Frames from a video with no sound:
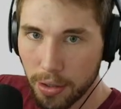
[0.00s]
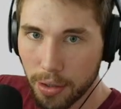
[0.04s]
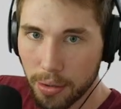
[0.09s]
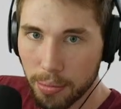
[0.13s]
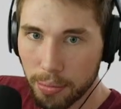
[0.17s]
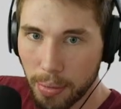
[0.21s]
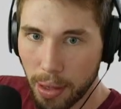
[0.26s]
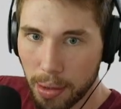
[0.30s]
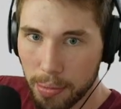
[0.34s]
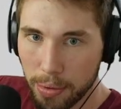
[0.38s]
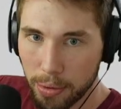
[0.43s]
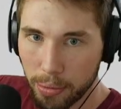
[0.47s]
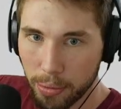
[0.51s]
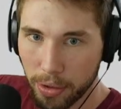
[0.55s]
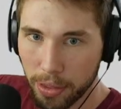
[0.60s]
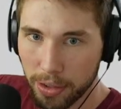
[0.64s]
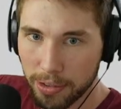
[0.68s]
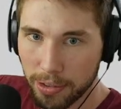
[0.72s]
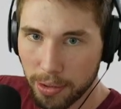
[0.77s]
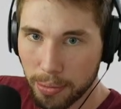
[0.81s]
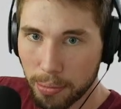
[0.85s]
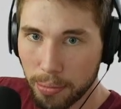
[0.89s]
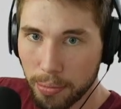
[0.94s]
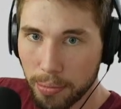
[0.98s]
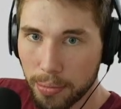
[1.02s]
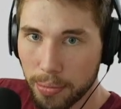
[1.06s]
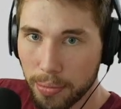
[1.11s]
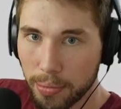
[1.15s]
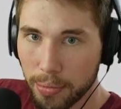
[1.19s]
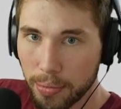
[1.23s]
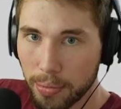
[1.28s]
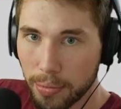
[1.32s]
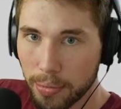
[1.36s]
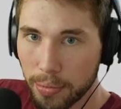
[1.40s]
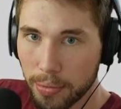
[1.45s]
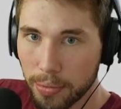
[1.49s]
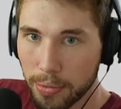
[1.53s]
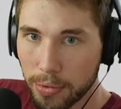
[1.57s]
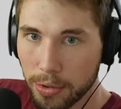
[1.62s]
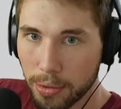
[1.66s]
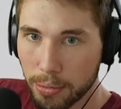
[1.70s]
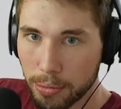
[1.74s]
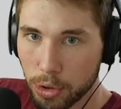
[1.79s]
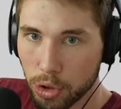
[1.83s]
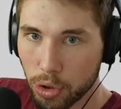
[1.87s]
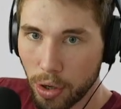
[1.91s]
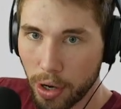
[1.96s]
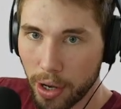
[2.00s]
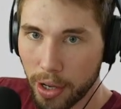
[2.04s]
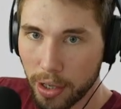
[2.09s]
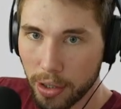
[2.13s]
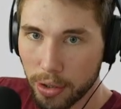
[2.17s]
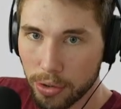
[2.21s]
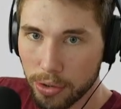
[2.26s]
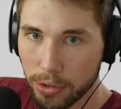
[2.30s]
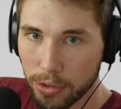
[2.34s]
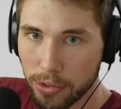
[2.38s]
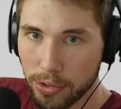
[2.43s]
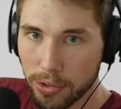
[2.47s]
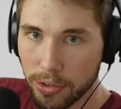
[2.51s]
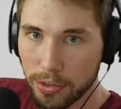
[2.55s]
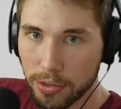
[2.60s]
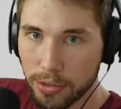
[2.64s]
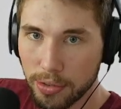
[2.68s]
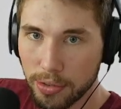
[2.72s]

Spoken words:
Maybe with some triangles